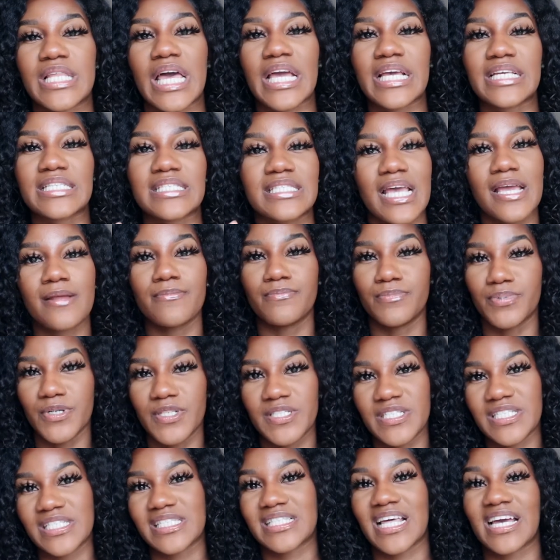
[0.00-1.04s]
that contain
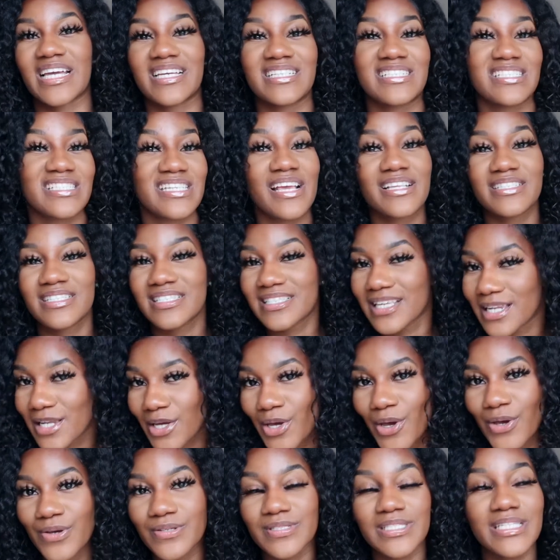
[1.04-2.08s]
butters, that contain
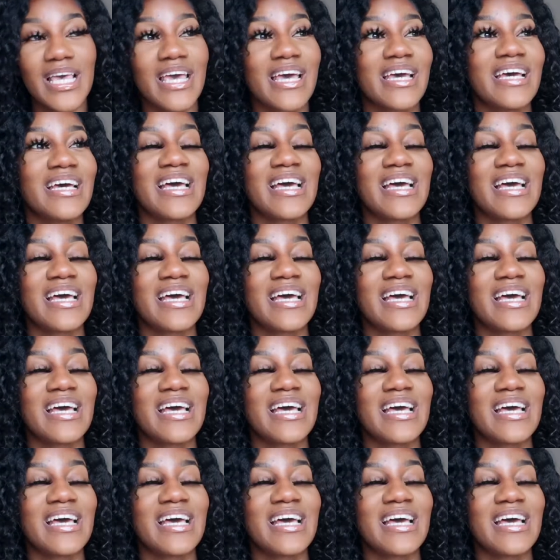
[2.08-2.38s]
silicones,